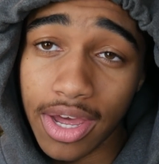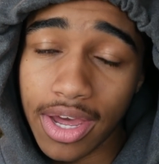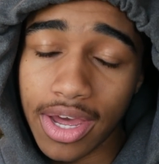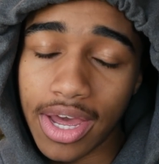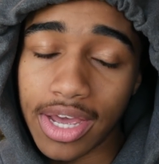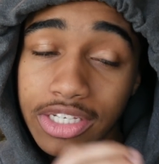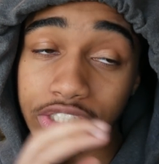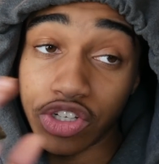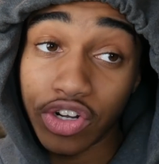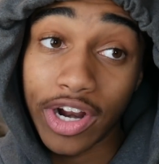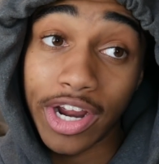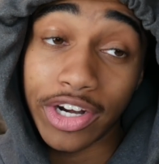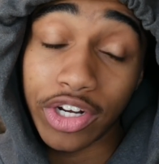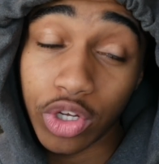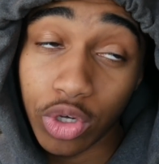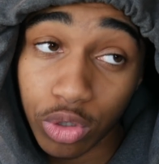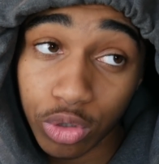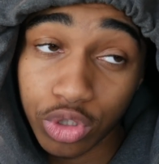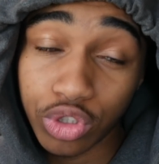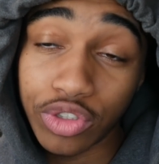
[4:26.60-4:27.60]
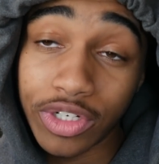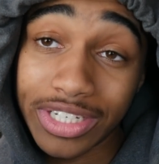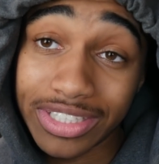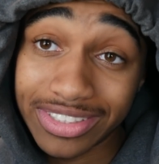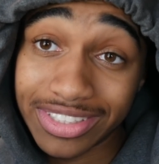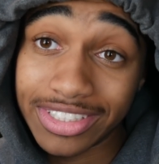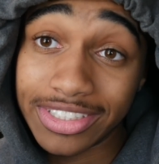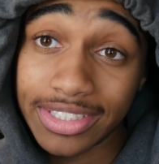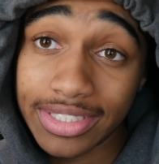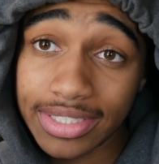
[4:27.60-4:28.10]
as their end goal
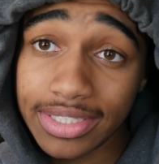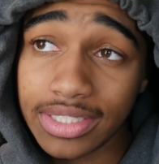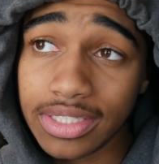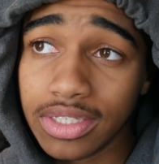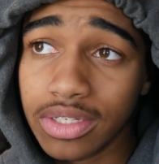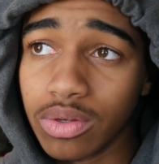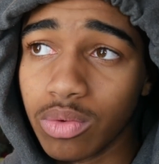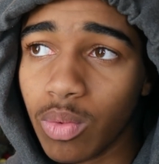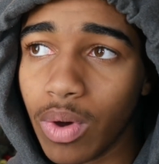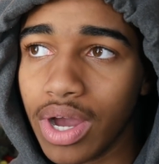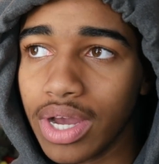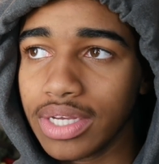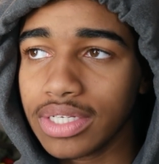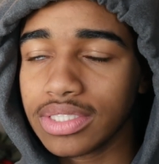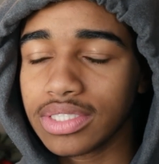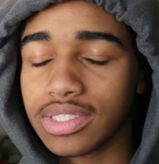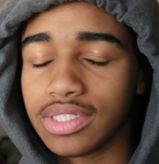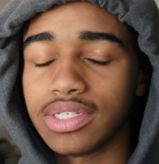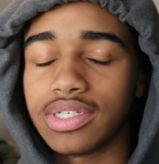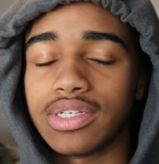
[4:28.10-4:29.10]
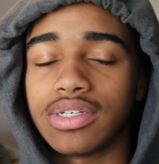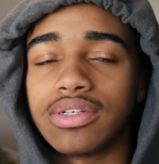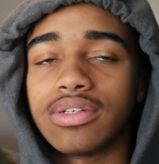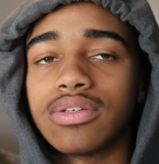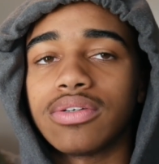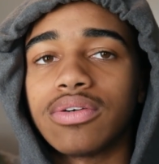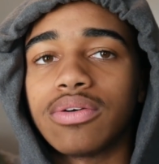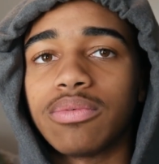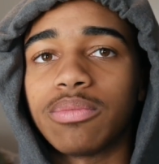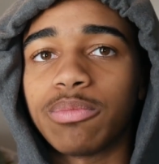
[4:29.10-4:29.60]
transition wise.
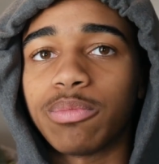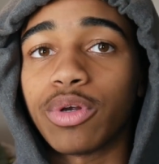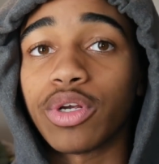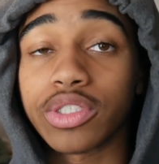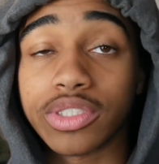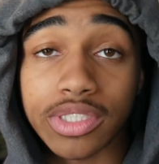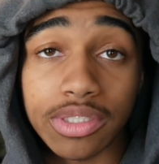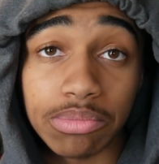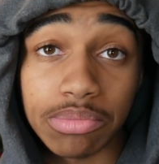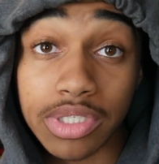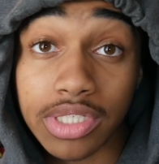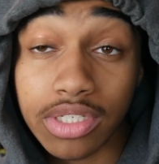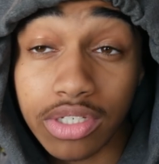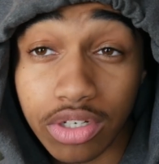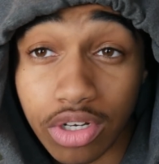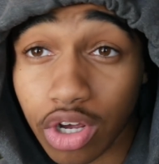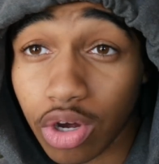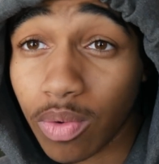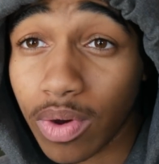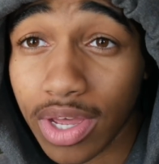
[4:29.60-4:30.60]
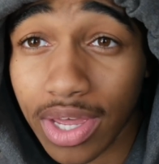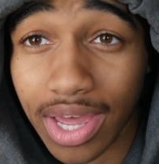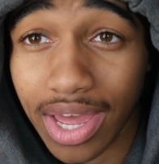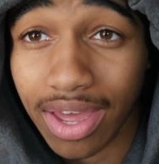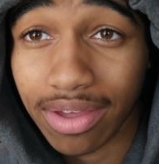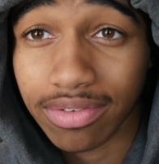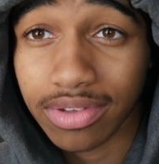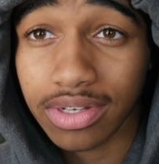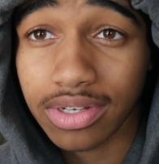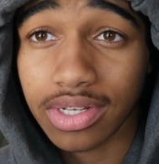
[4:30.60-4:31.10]
Um, personally, me, no, I
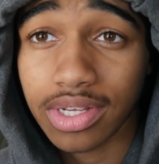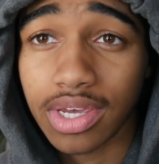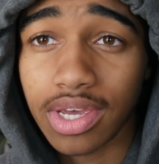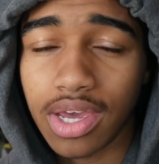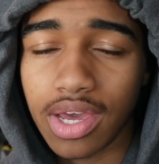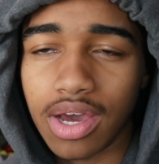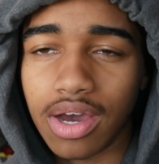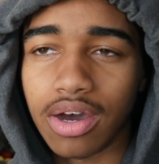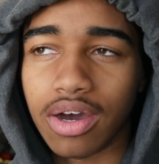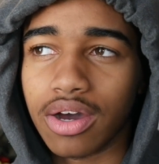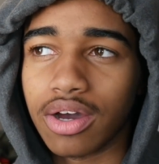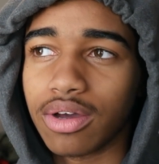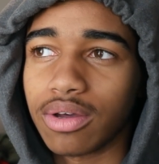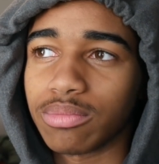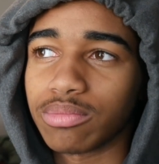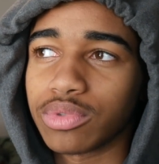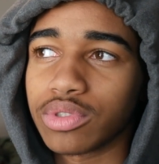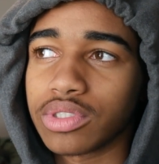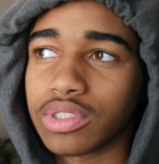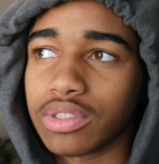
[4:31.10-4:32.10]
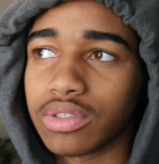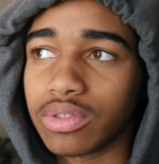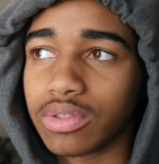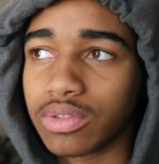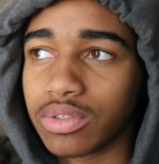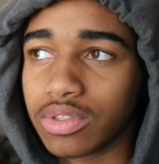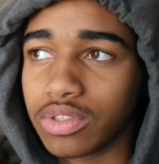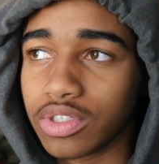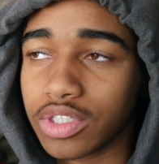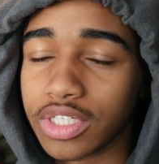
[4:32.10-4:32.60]
haven't. I'm
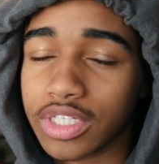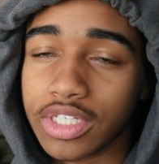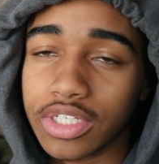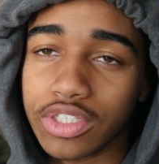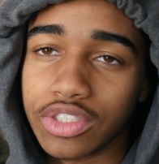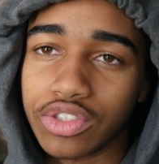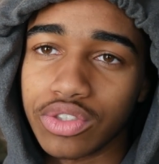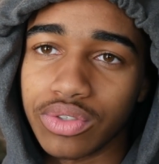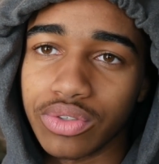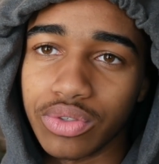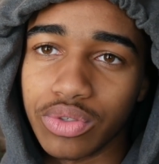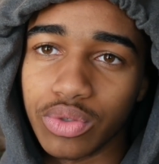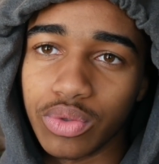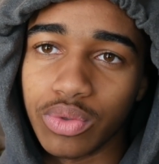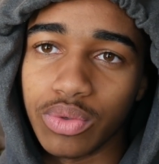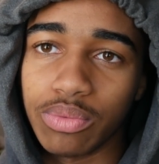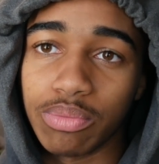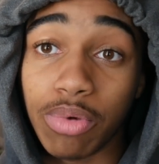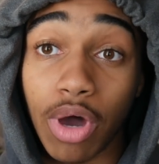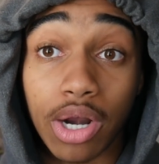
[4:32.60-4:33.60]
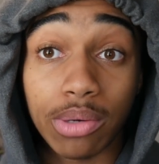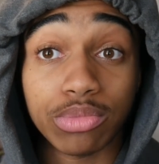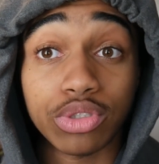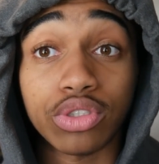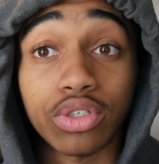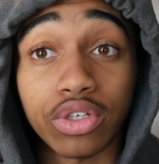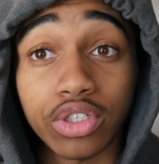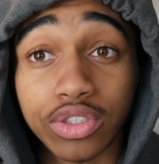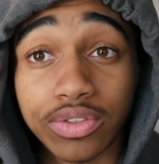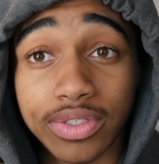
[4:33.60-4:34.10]
still looking to do bottom
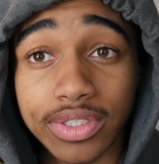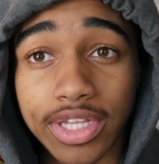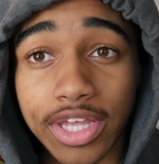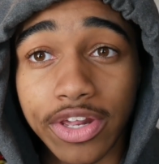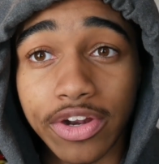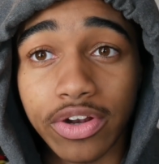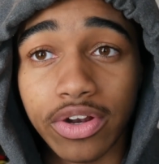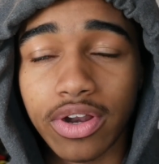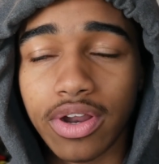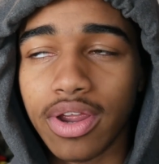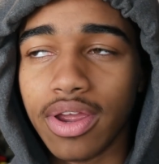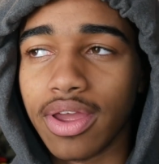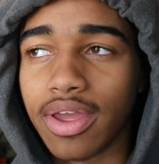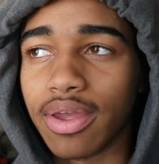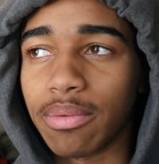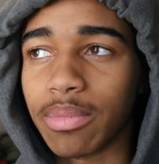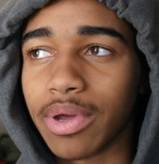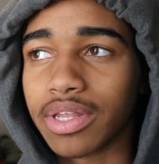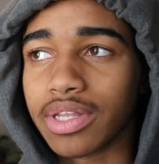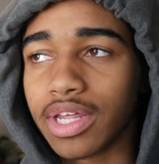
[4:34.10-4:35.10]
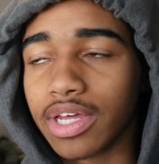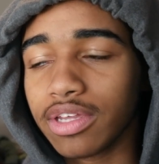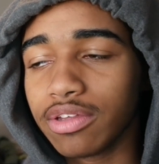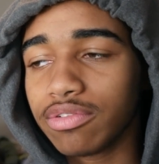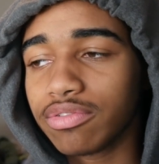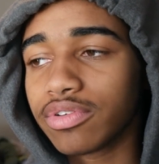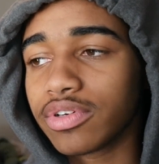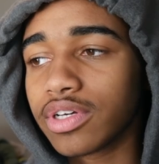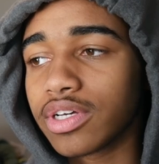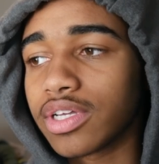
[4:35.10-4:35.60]
surgery later in my life,
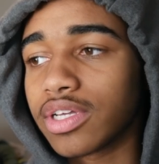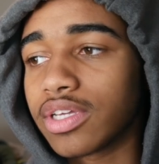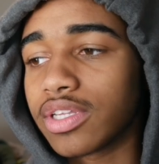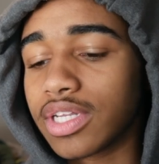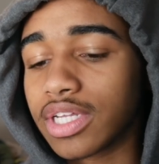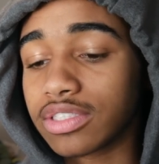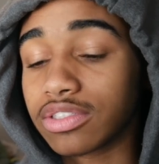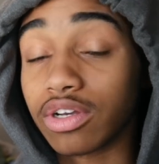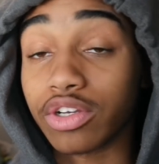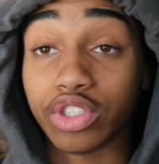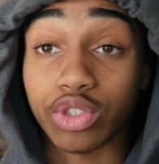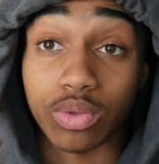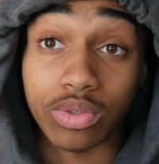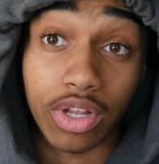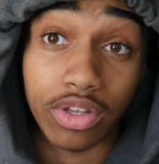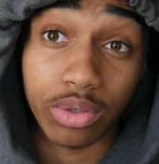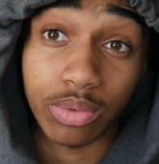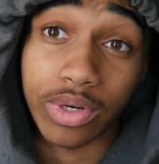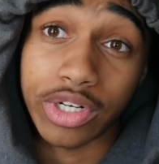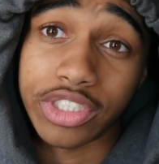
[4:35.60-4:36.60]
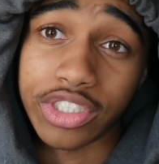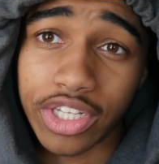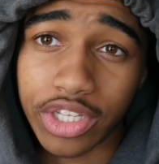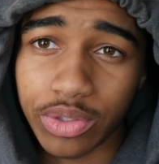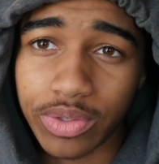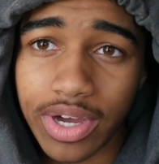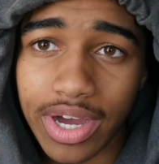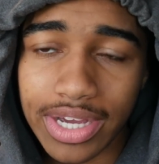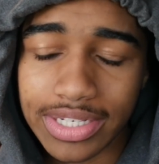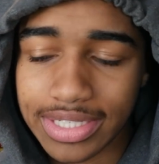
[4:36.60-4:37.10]
and that's also another question that you
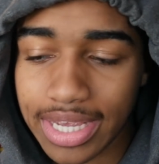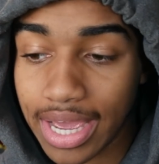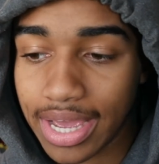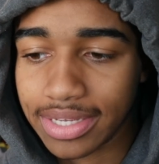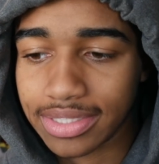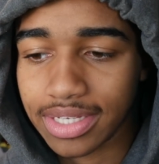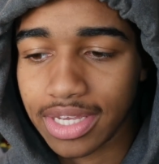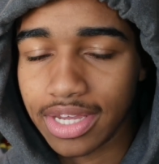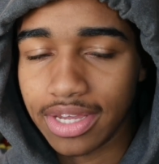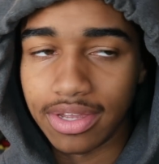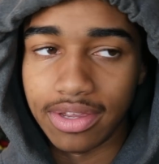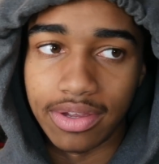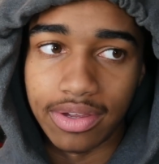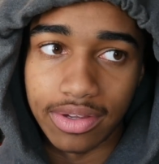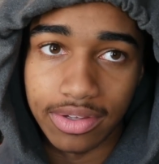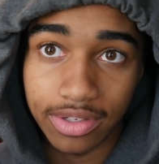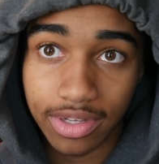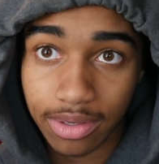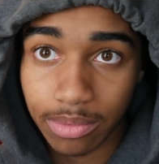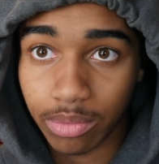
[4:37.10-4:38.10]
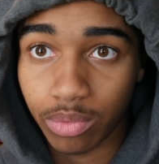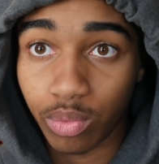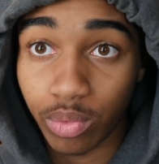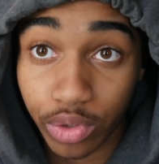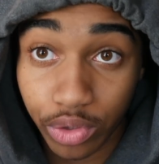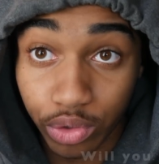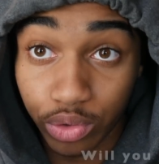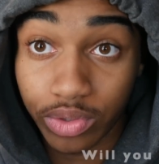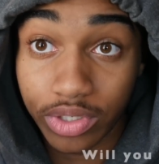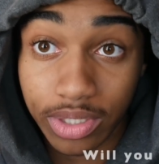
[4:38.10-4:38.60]
guys ask: and will
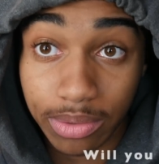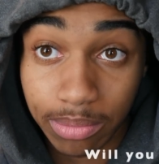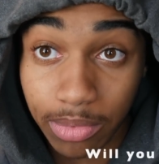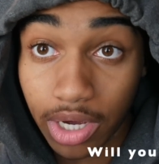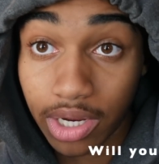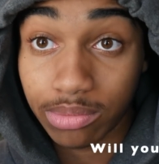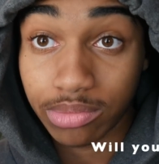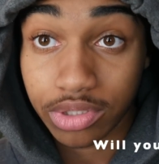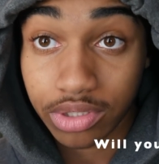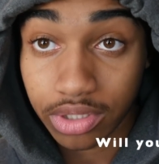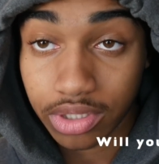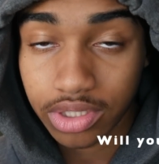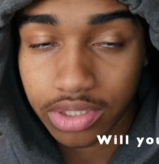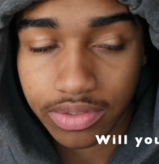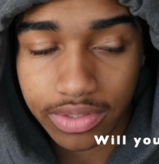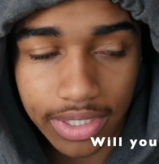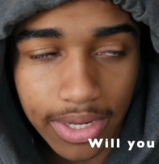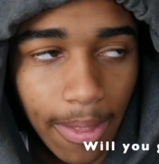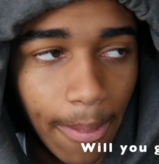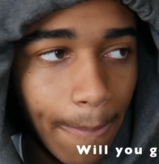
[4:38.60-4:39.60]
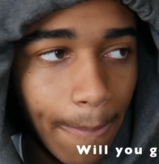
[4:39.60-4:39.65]
you get bottom surgery?